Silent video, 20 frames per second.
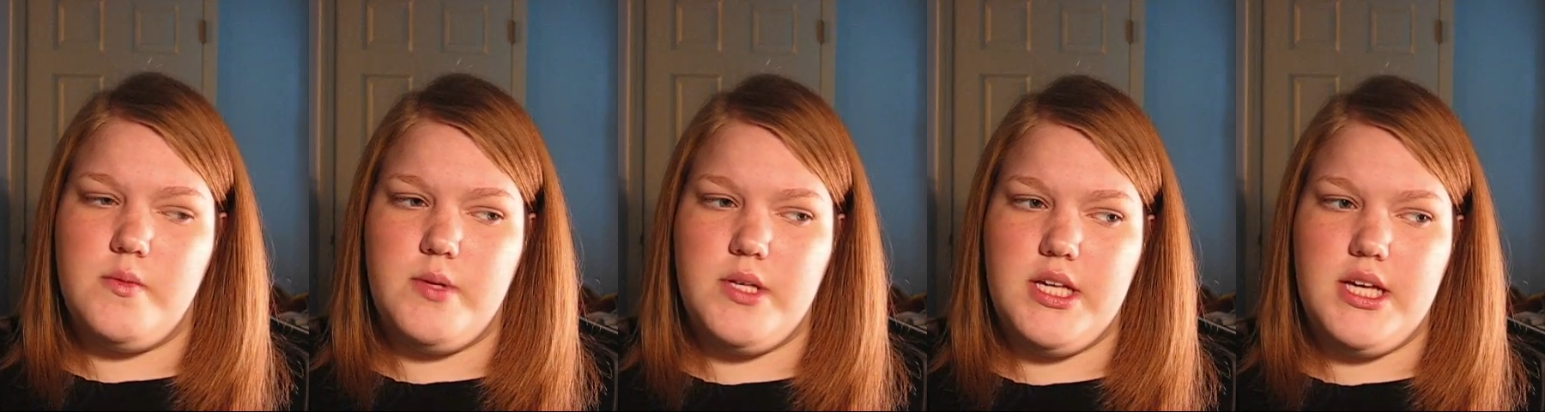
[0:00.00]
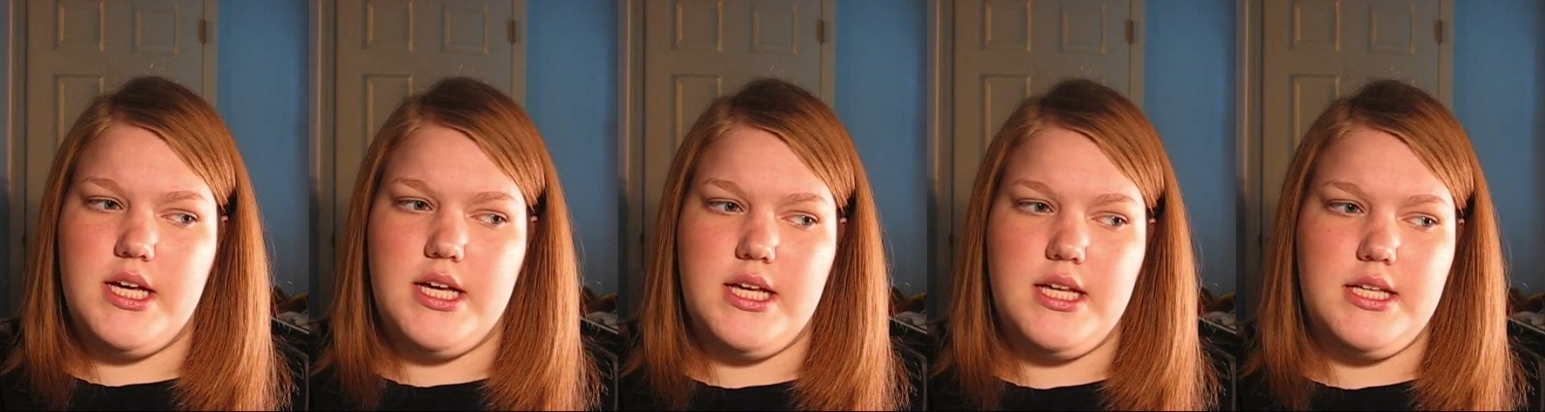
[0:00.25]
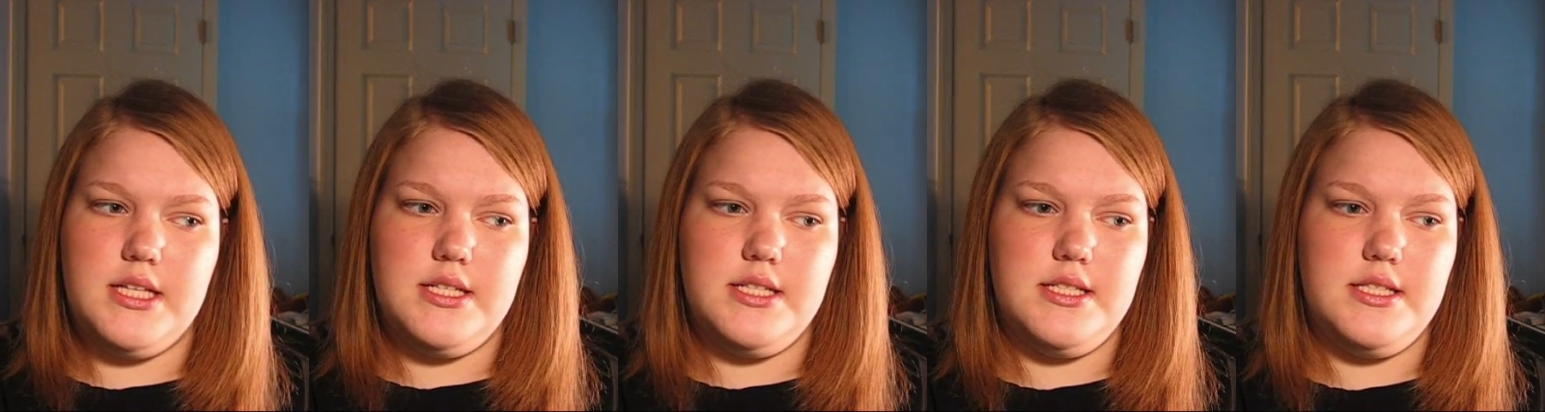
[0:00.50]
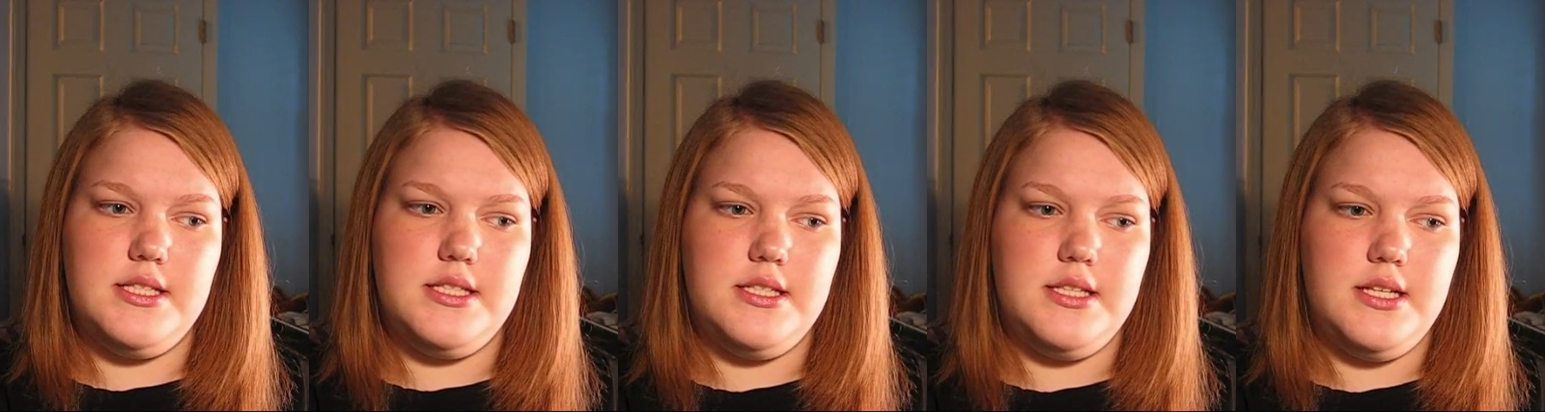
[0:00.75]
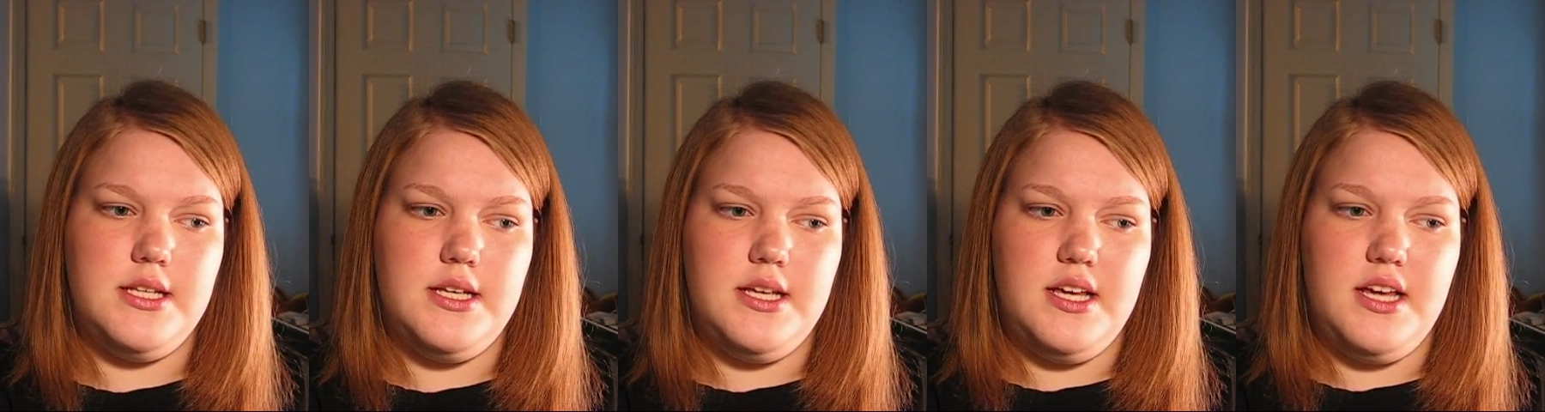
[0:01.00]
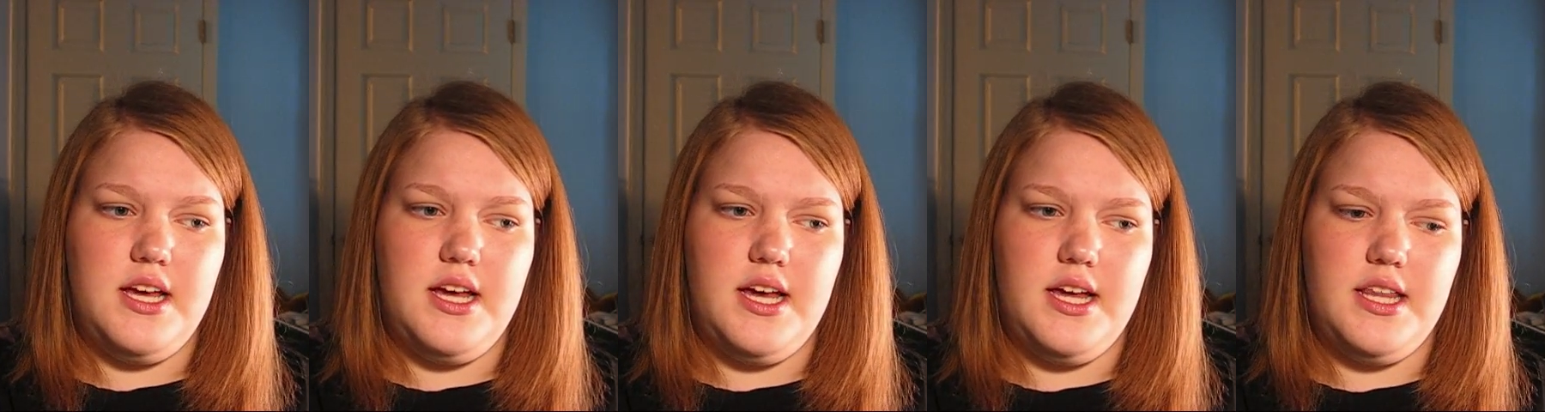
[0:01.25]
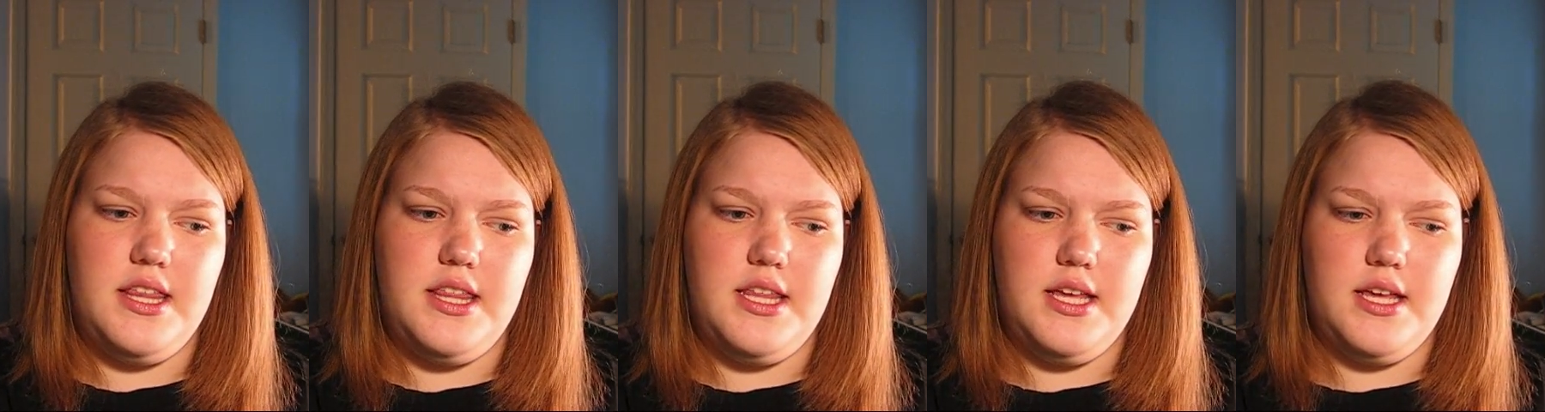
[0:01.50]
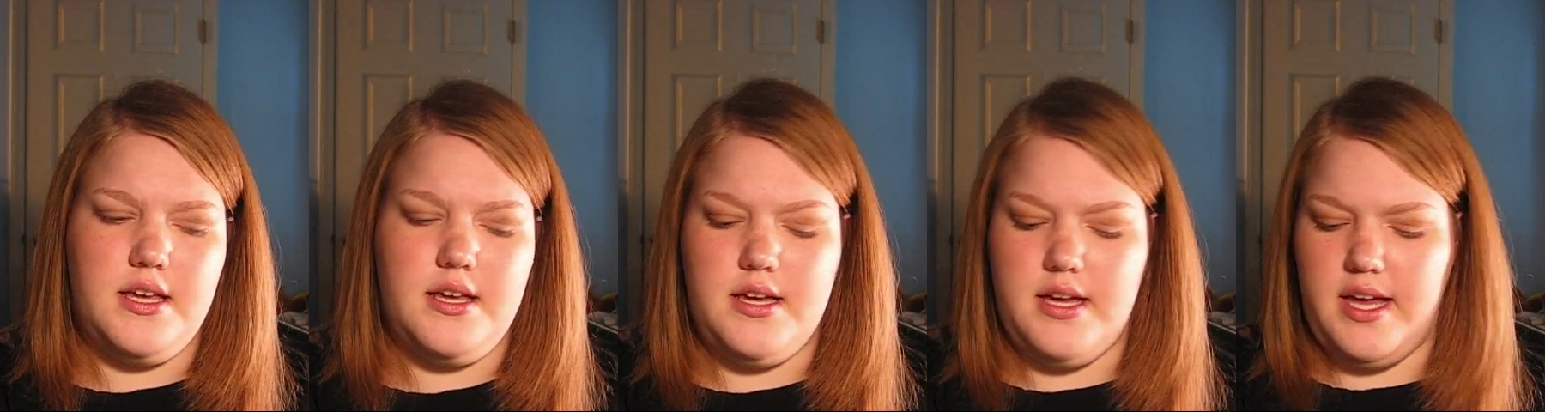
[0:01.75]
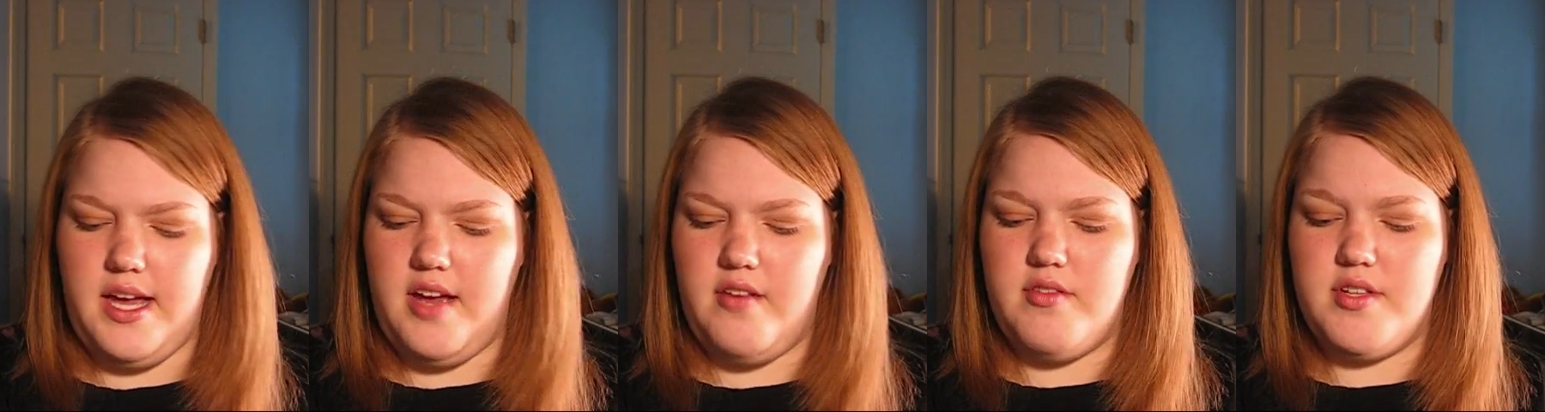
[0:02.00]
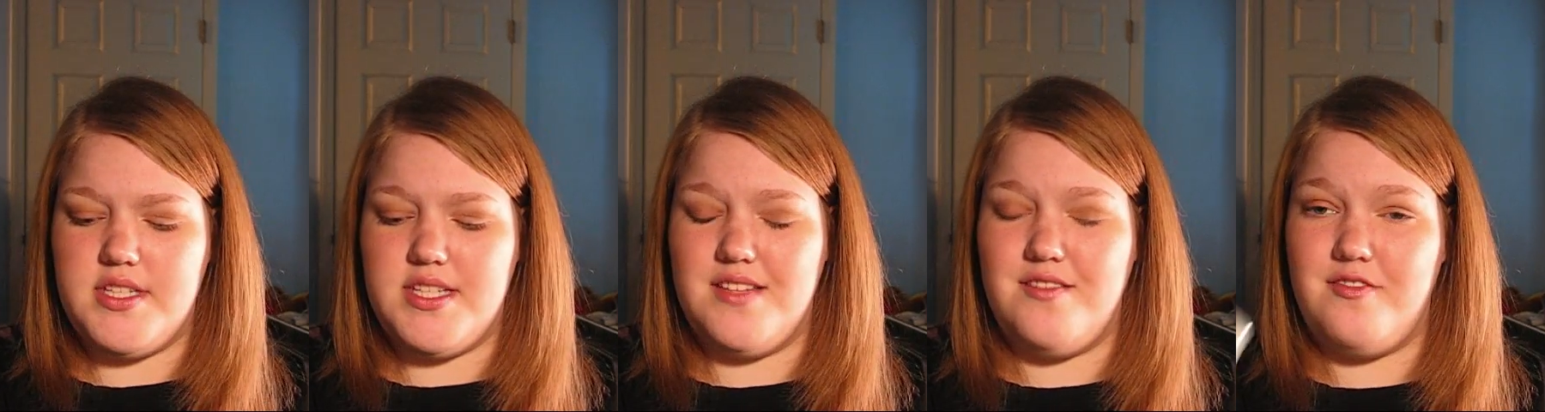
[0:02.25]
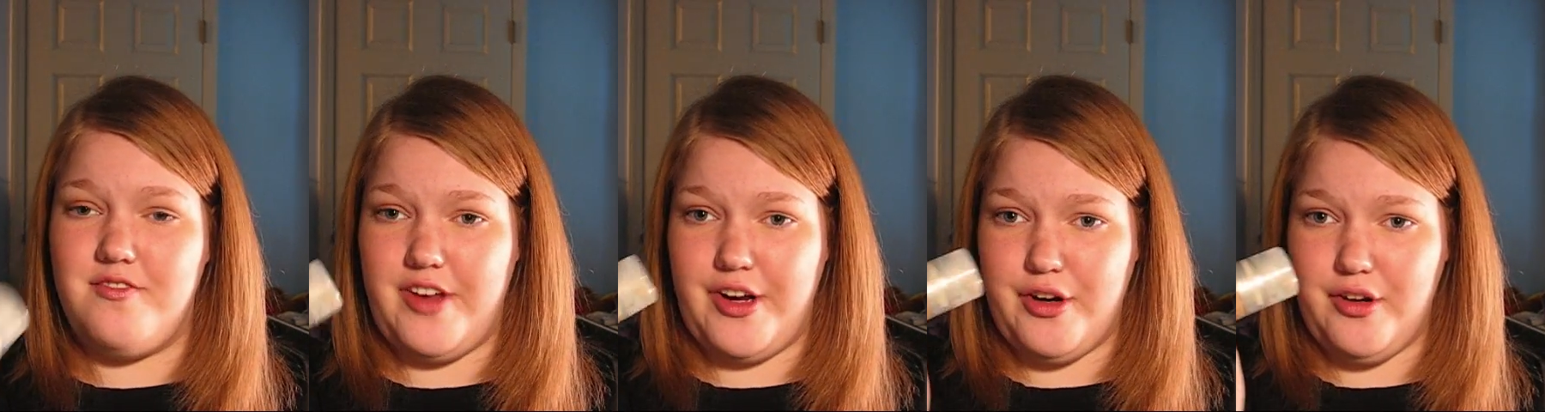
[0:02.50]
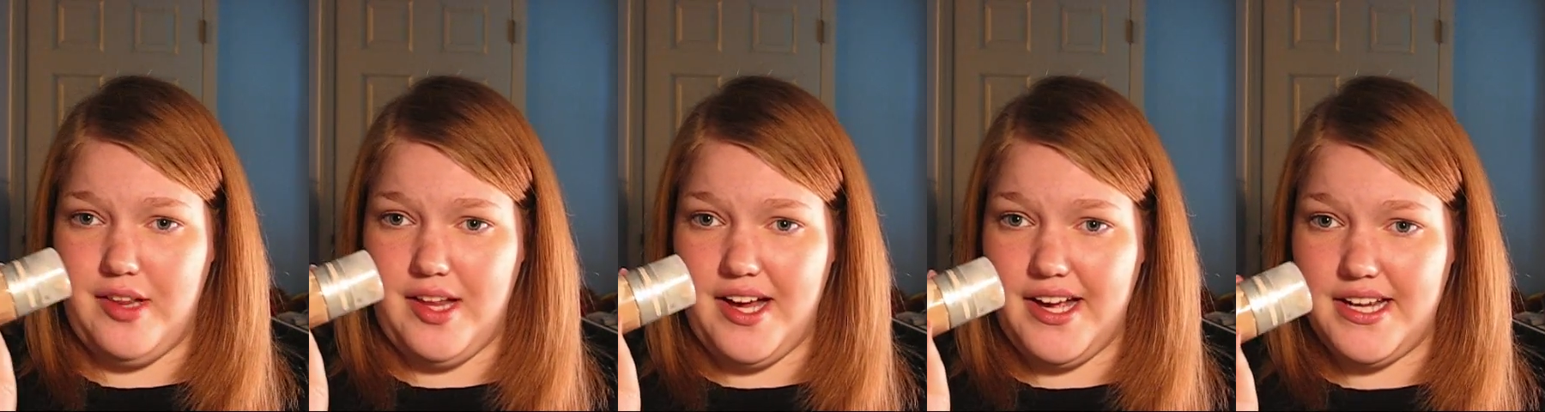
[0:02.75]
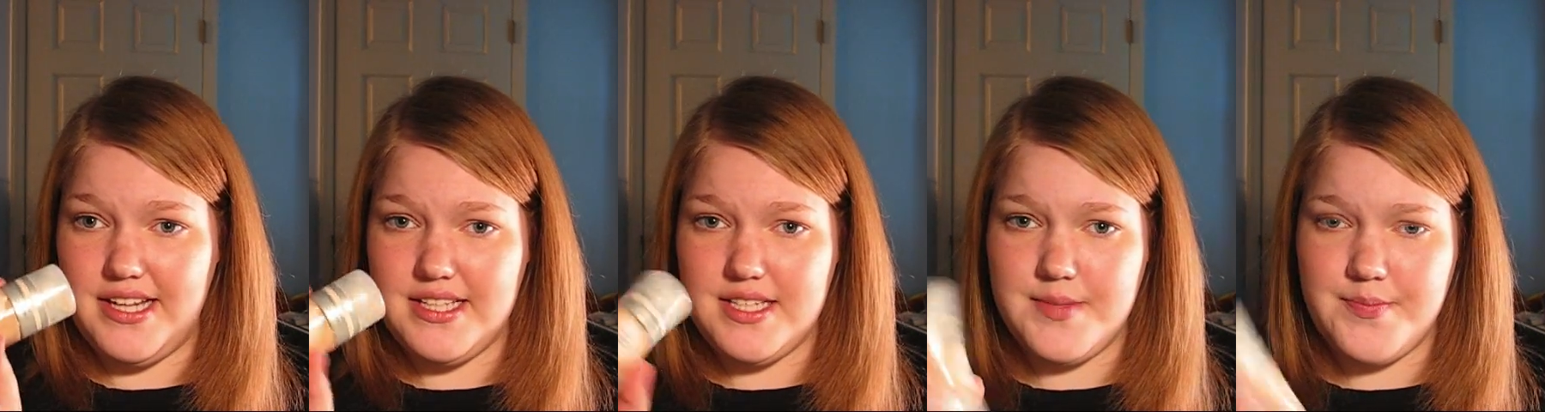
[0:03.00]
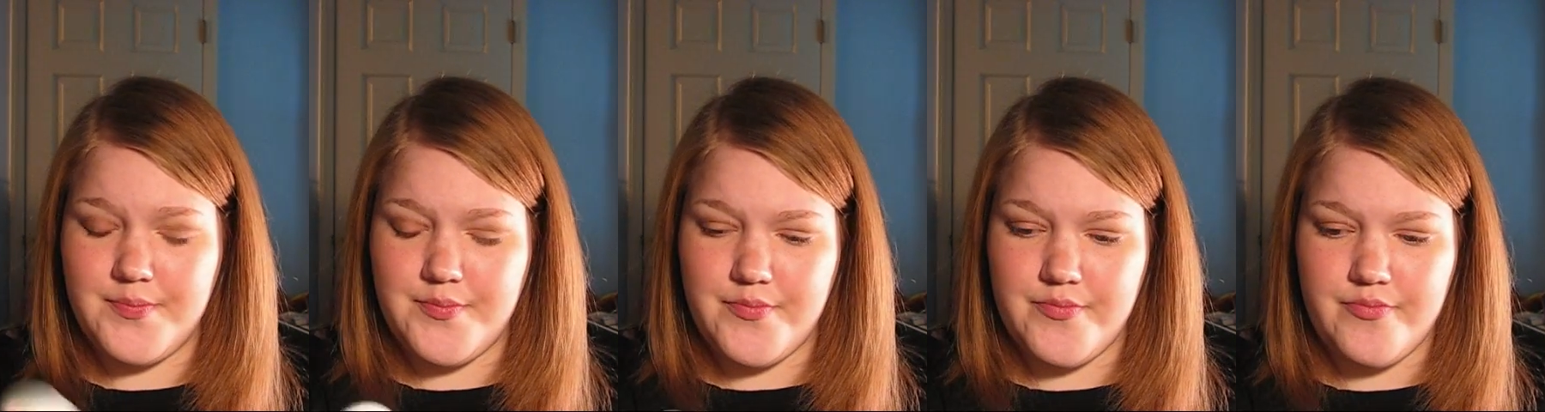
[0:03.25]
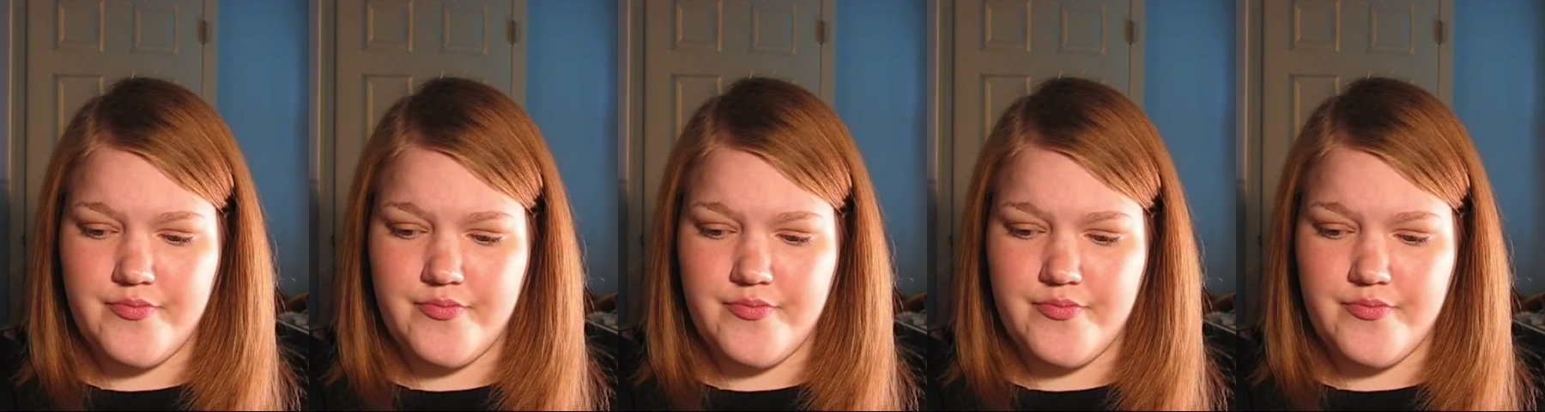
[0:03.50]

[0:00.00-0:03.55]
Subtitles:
because I think I have this in Fair Light,